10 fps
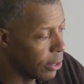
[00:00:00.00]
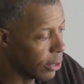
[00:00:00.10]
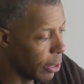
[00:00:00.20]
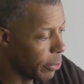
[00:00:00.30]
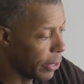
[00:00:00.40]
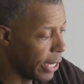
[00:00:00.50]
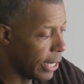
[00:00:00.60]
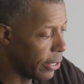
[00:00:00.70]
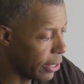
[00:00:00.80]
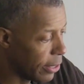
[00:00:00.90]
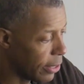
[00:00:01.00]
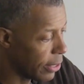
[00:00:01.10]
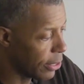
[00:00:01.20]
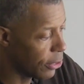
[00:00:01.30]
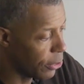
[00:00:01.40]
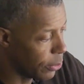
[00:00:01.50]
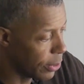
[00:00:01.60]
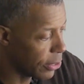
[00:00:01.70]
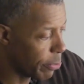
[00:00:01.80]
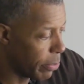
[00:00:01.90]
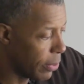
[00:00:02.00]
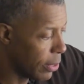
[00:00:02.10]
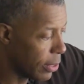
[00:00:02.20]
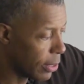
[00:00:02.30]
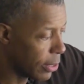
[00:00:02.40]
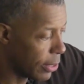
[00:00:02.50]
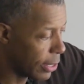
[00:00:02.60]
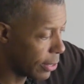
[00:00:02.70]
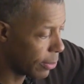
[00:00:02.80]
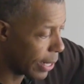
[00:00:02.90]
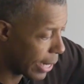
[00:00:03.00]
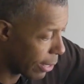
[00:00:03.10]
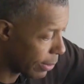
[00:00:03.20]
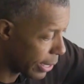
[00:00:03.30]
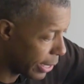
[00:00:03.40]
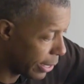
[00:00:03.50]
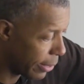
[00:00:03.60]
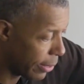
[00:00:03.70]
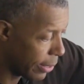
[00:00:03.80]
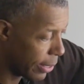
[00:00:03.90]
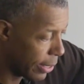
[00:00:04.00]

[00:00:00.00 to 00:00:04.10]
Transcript: hook up your cannula to this little outlet here.